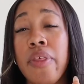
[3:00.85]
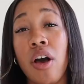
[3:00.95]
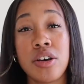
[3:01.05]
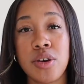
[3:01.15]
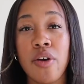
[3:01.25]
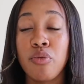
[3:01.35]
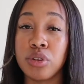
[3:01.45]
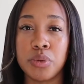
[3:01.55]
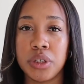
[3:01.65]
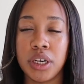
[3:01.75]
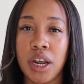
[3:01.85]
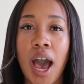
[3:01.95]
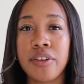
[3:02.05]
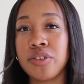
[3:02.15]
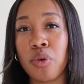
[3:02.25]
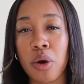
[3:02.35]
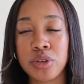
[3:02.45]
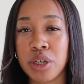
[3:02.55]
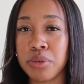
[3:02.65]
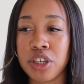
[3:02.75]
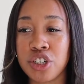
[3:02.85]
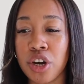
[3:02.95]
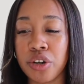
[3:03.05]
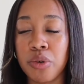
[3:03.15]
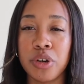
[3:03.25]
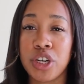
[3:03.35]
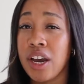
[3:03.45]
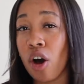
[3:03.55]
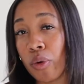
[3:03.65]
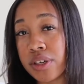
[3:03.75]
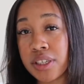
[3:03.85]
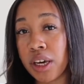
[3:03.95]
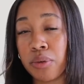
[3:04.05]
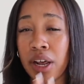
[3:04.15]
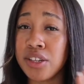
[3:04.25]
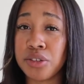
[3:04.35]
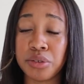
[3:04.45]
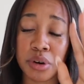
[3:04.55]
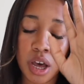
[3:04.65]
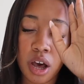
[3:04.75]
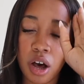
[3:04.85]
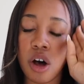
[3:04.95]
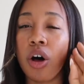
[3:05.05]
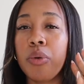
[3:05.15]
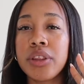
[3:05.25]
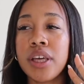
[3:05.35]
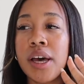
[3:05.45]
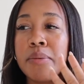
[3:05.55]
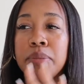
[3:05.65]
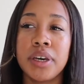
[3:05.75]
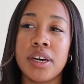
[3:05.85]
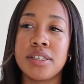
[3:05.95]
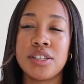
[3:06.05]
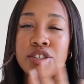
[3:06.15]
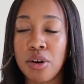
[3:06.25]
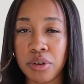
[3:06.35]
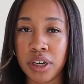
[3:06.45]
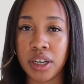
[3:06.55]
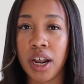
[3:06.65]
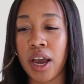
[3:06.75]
They also have really good activewear, which I'm gonna show you, which I always get when I do a haul with them because it's so good.